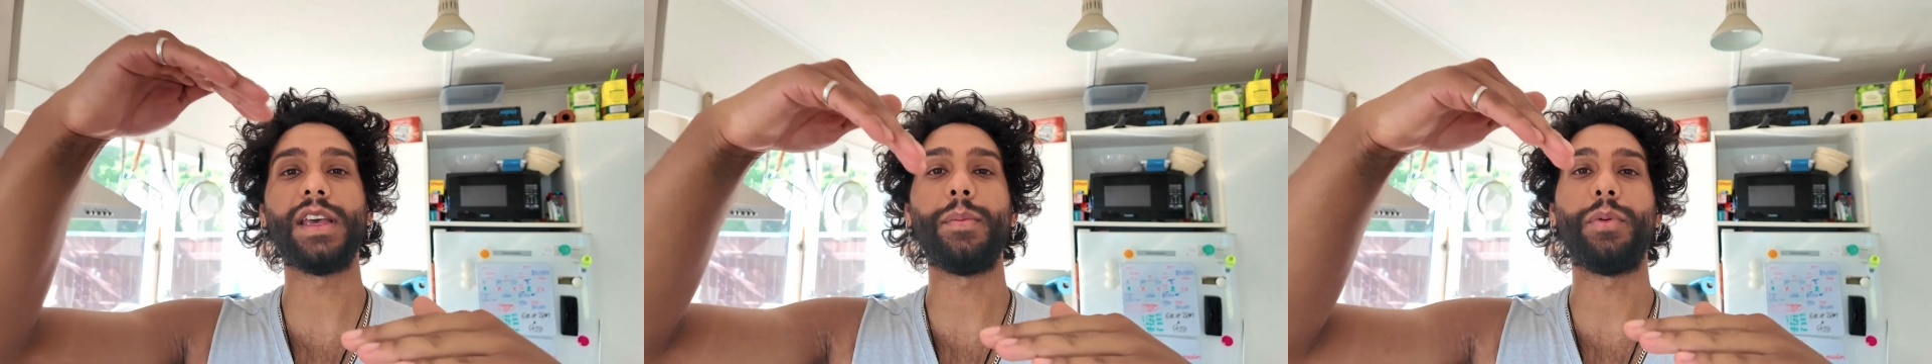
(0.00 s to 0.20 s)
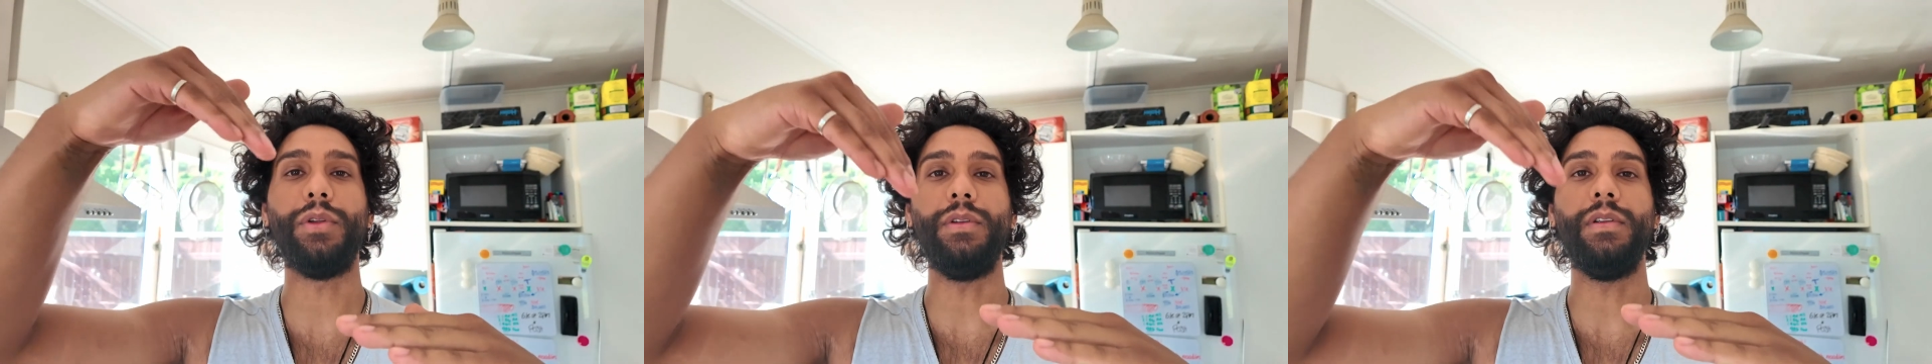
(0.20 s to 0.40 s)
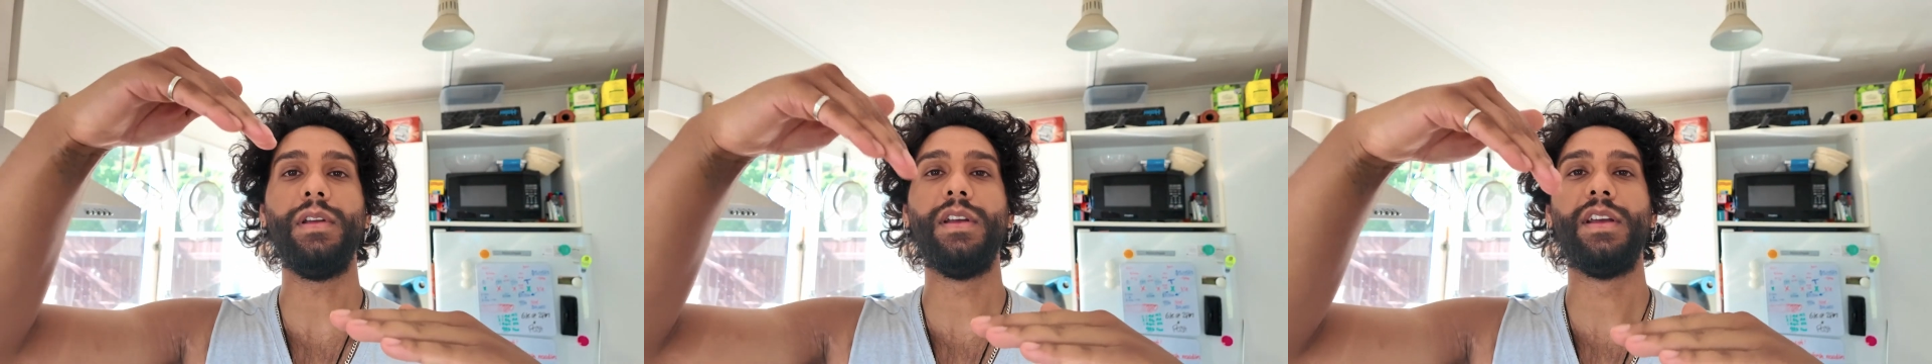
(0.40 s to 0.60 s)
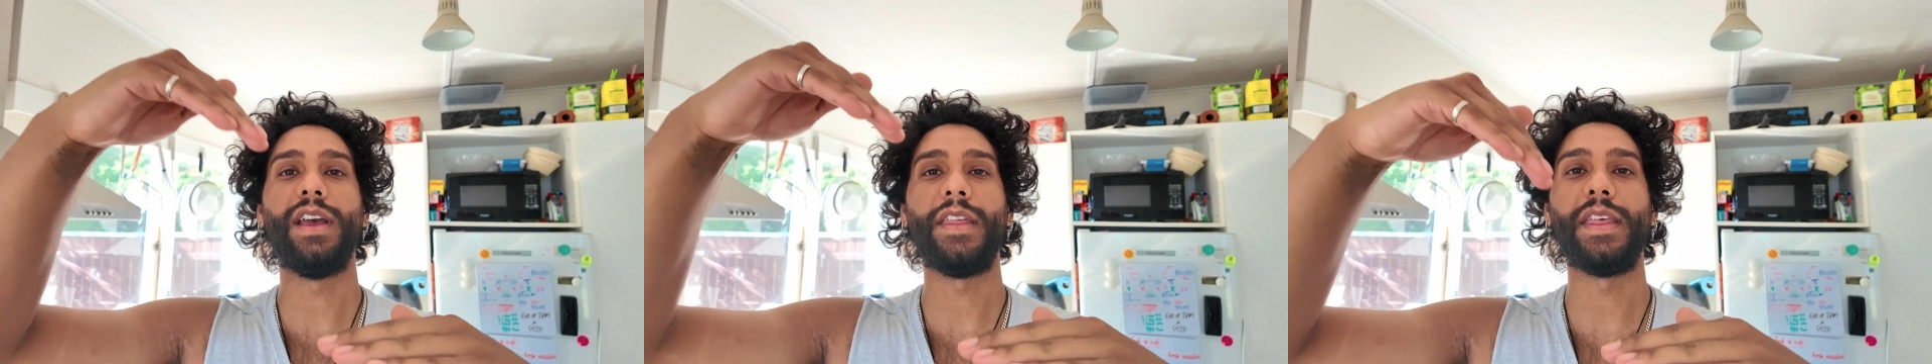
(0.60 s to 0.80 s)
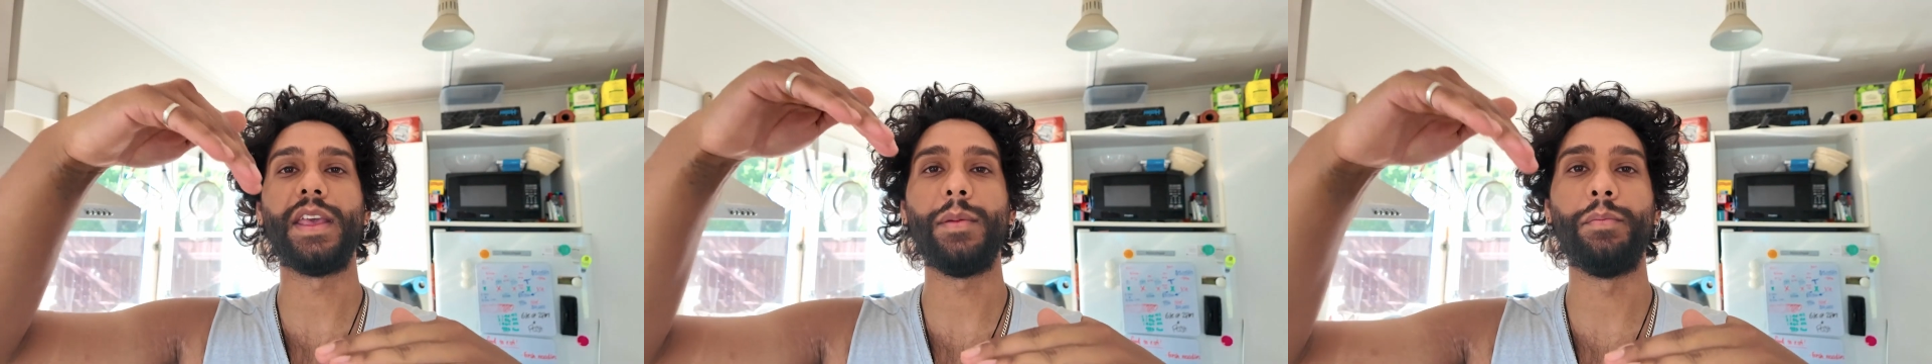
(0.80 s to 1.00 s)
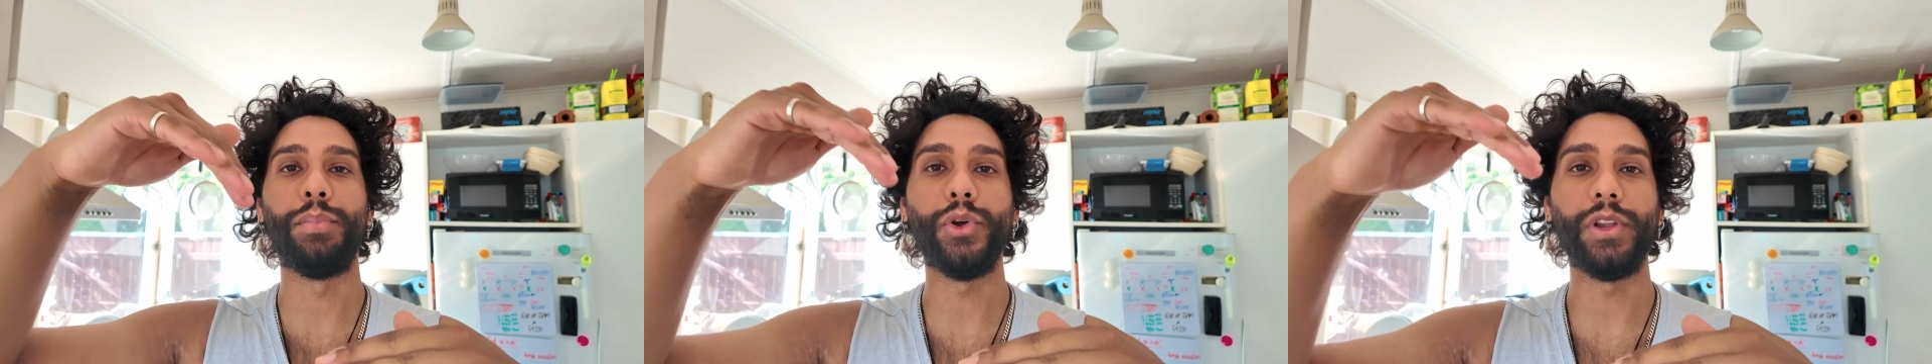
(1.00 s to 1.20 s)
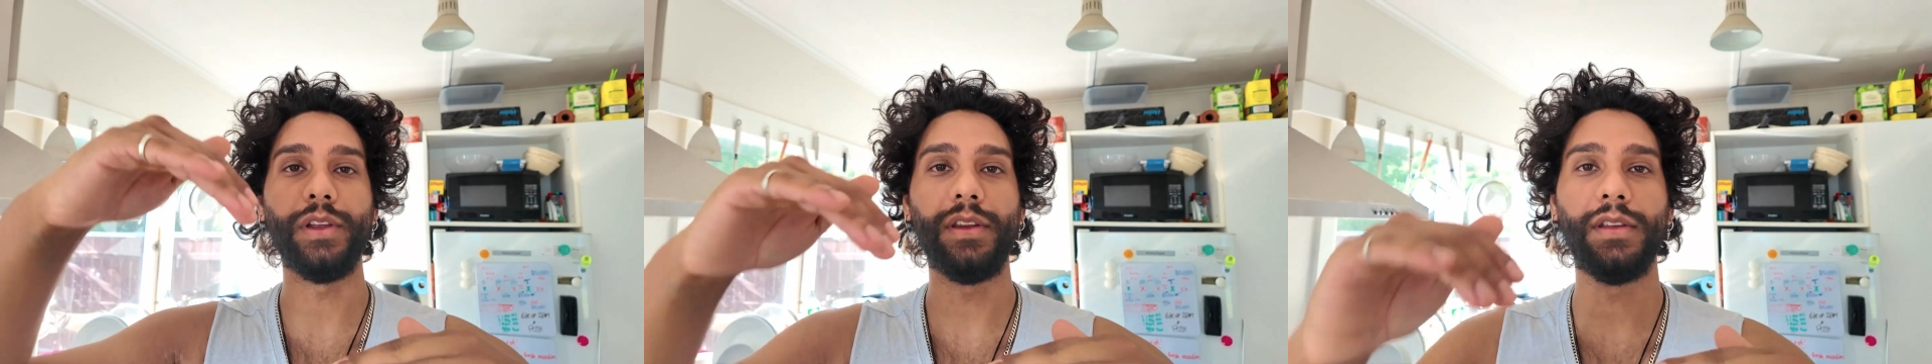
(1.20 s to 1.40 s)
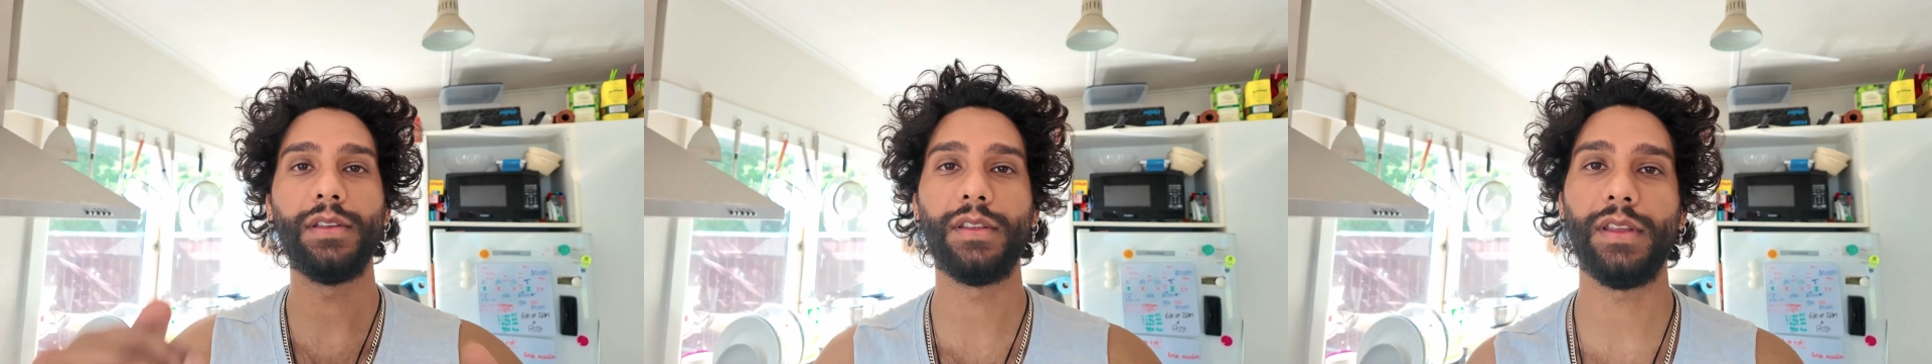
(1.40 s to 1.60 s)
happen and they get
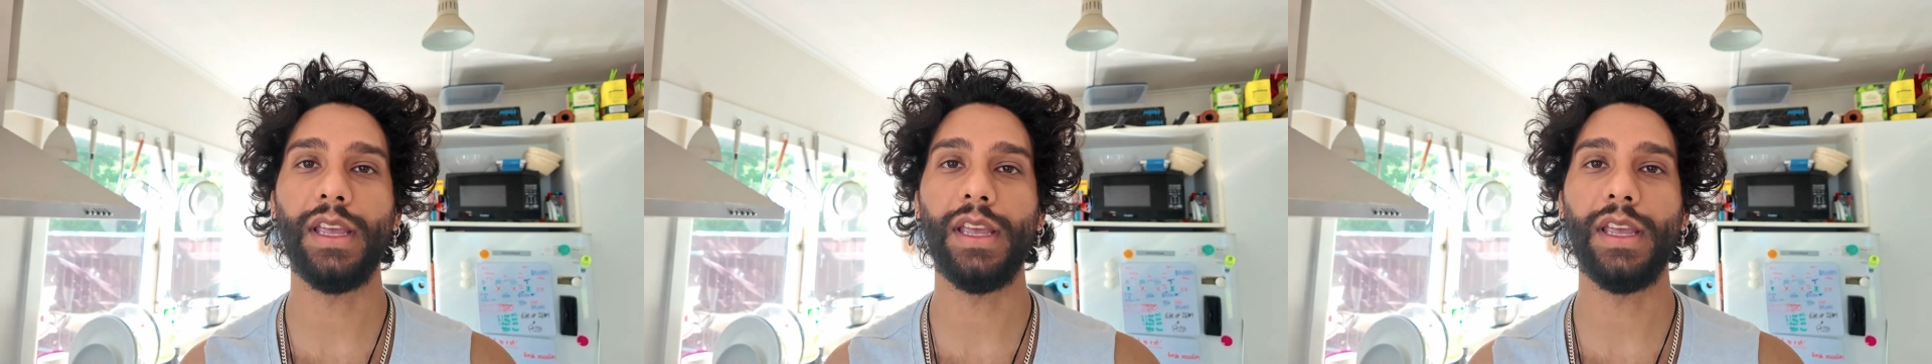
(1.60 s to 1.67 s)
bullied.